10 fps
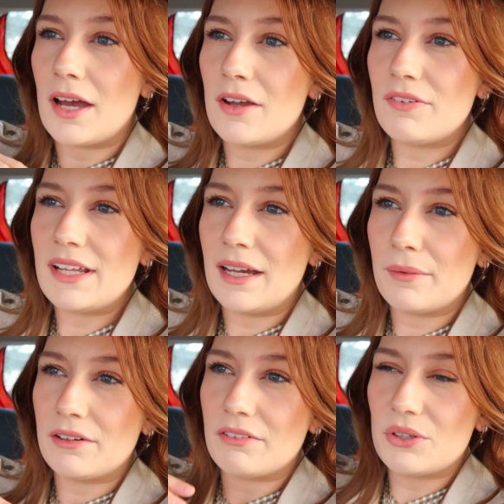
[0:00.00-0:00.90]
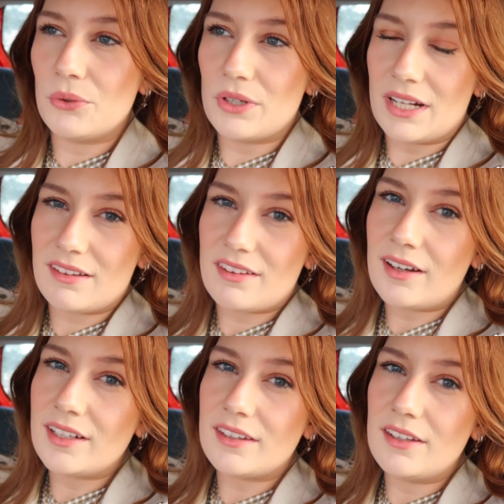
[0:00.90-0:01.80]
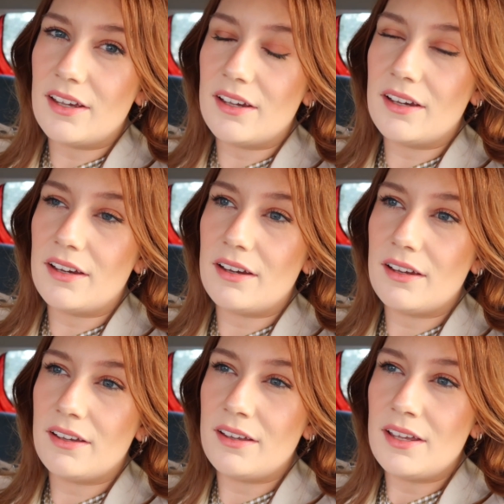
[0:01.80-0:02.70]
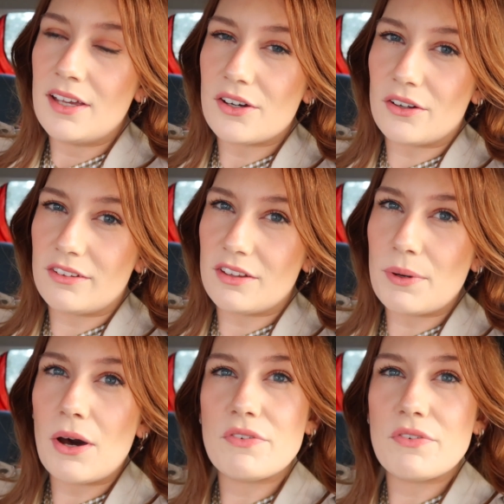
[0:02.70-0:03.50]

Hopefully I'm gonna record inside the concert as well.